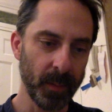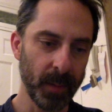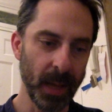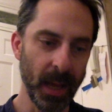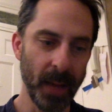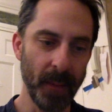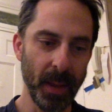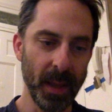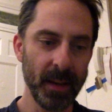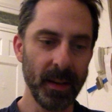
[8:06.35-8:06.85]

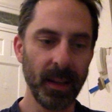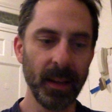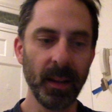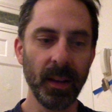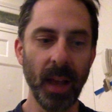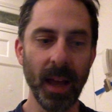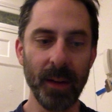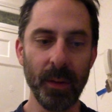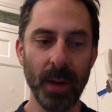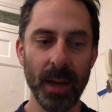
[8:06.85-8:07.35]
And
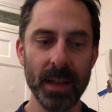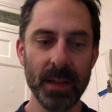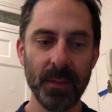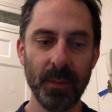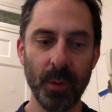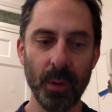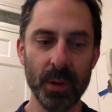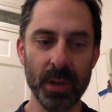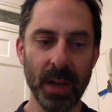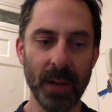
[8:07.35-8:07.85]
likewise
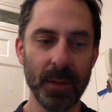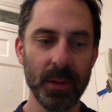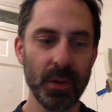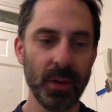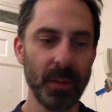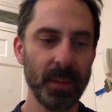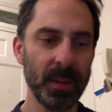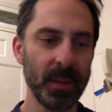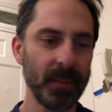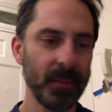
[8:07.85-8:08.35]
for
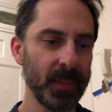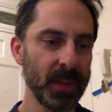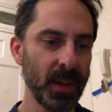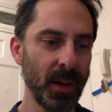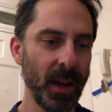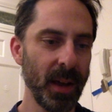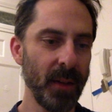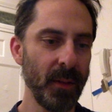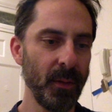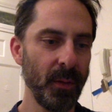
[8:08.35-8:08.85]
JavaScript.
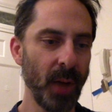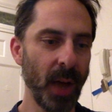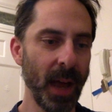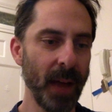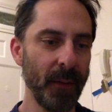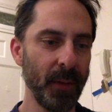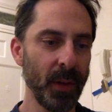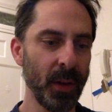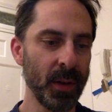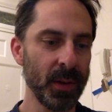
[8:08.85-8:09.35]
So I
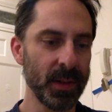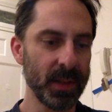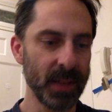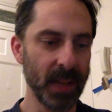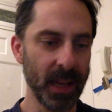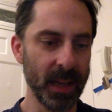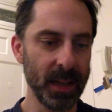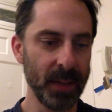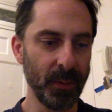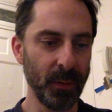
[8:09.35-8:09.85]
have those
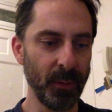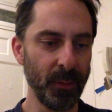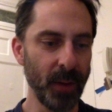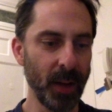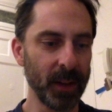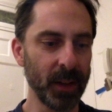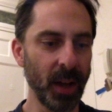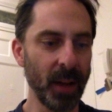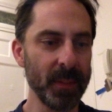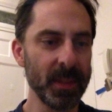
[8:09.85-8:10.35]
different
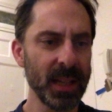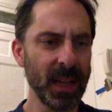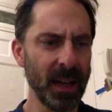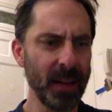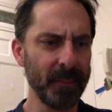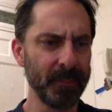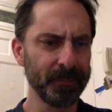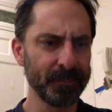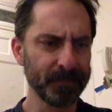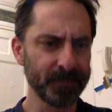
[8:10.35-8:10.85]
file types set
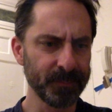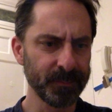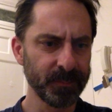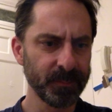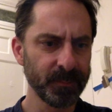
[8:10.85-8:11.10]
up.